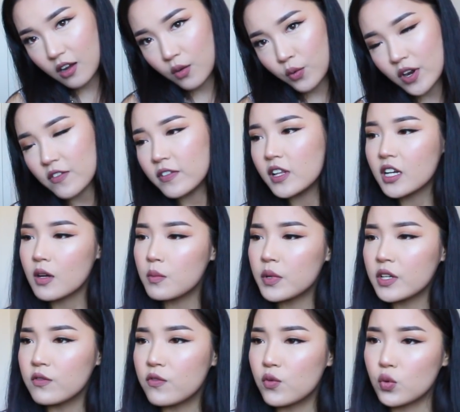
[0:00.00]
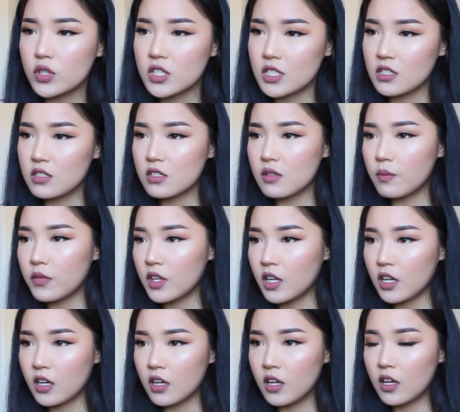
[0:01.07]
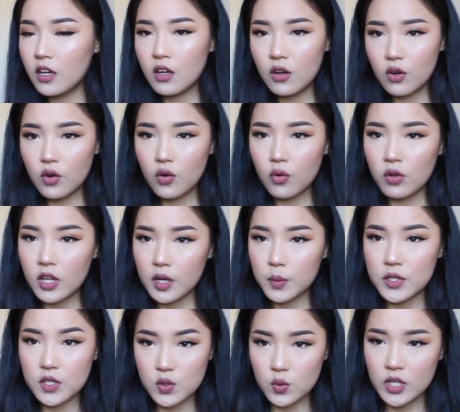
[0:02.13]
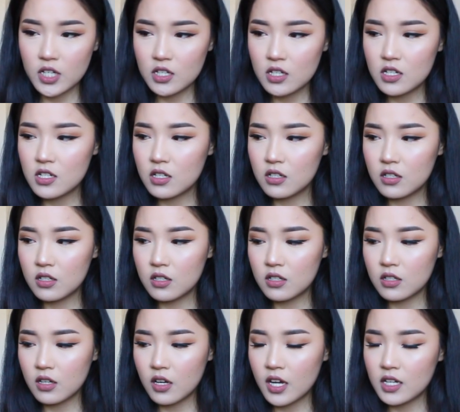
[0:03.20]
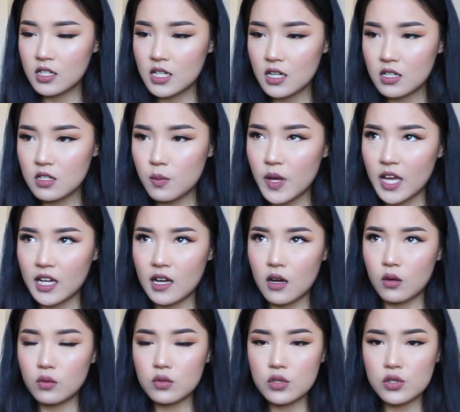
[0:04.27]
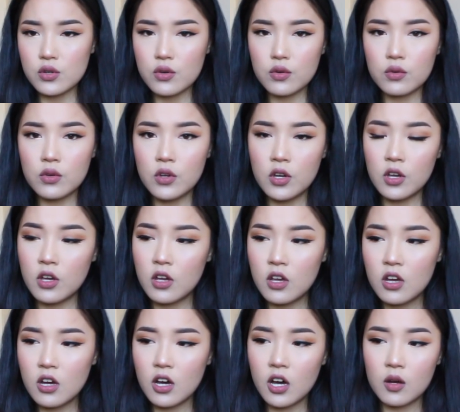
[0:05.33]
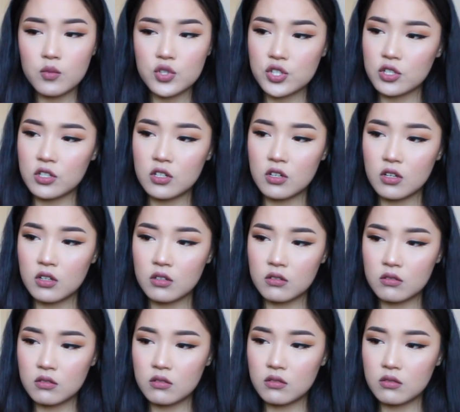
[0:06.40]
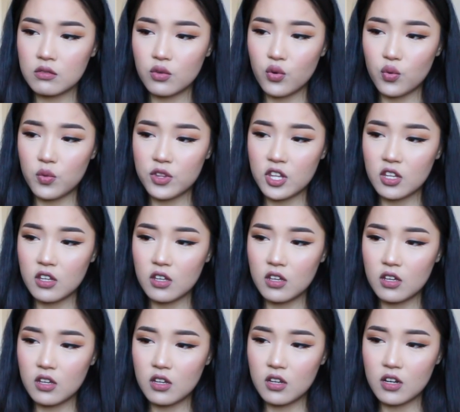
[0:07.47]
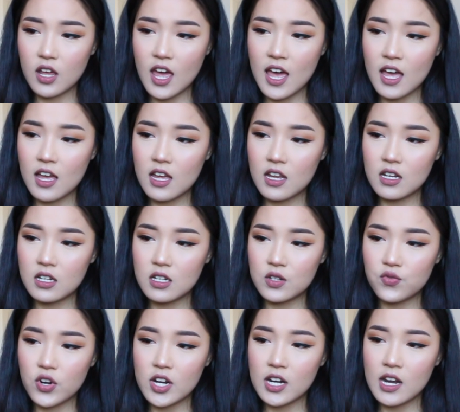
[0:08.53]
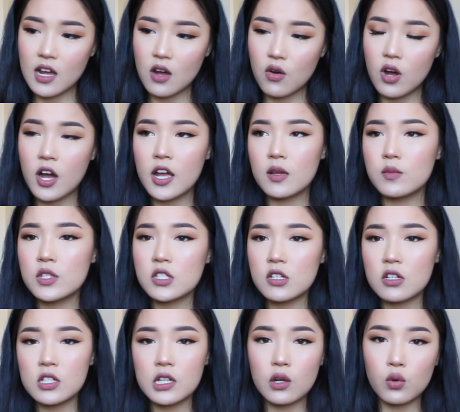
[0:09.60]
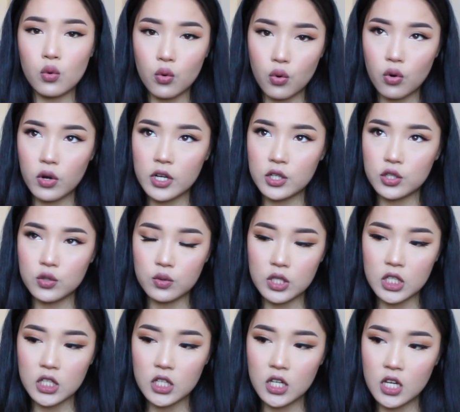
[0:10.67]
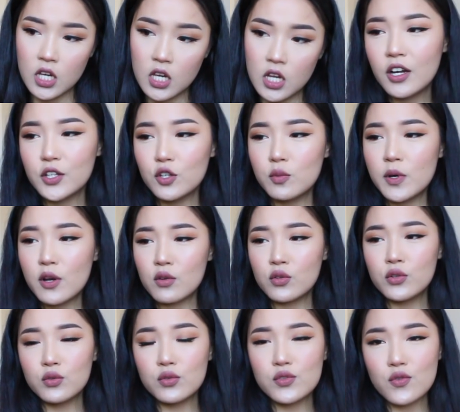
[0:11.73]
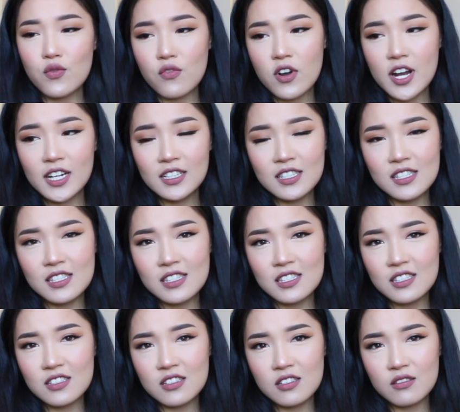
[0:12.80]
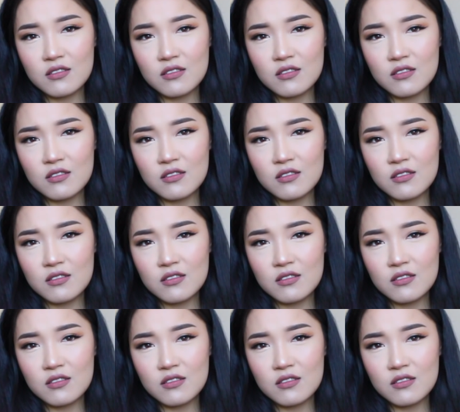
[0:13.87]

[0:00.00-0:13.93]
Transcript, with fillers: when I feel like I'm being forced into something, like persuaded, I tend to back out so I'm just gonna go with it and right now I'm studying law in uni. Are you about noodles or rice?